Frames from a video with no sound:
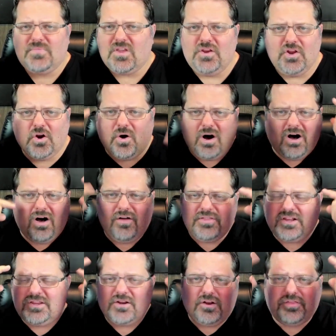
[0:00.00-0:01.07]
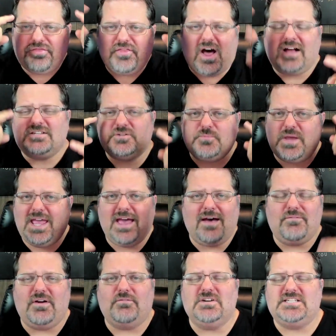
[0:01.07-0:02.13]
All the little thoughts we have
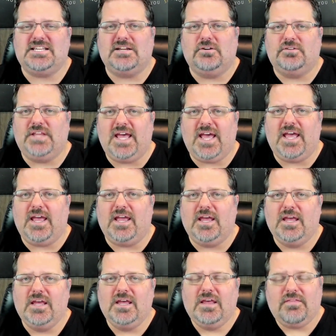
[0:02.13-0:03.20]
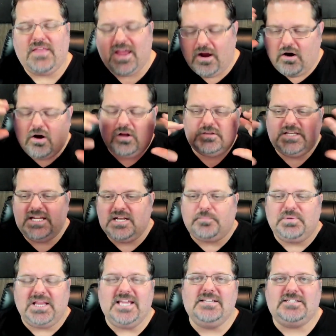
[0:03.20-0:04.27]
every single day, they all need a
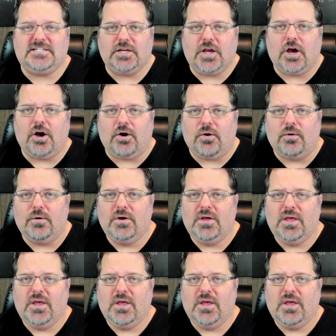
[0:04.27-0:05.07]
place to go.